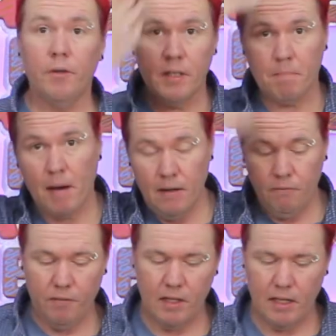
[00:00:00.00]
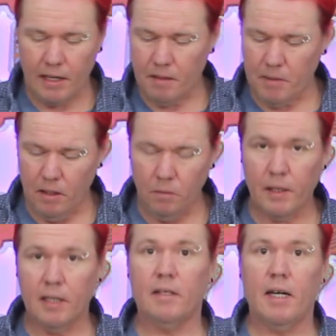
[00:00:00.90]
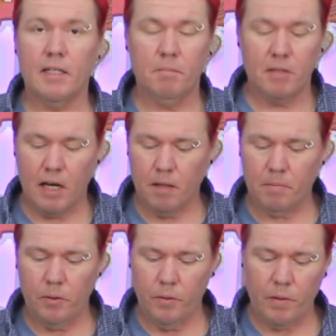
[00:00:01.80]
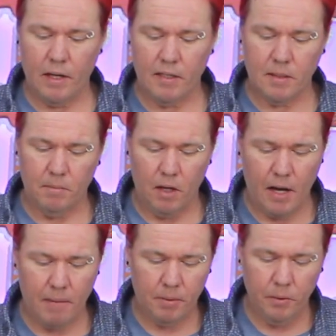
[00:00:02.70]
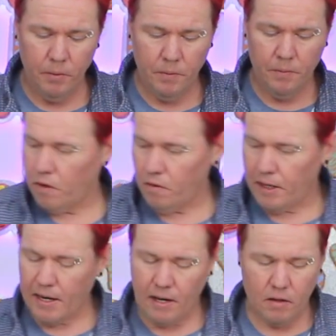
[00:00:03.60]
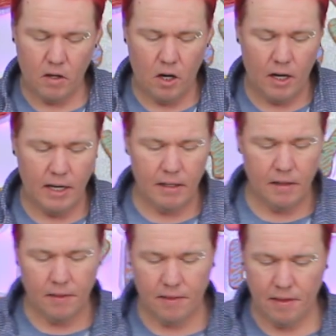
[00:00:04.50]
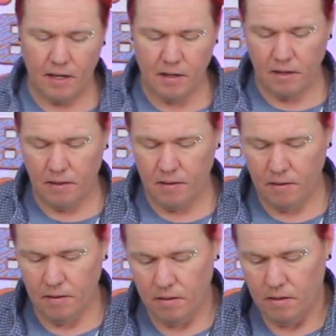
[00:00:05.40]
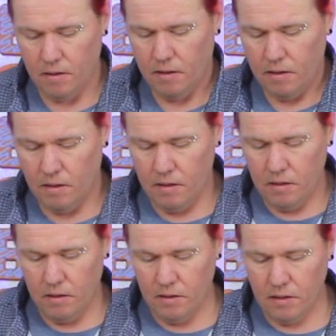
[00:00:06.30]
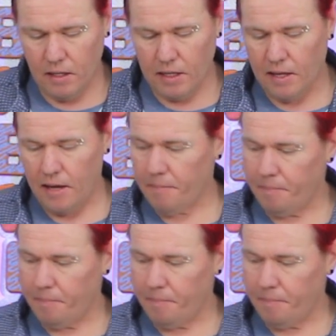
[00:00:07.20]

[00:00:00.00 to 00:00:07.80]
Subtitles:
his main fin down the middle, we're going to take some dark blue and some light blue. Roll that out kind of thick, just like that.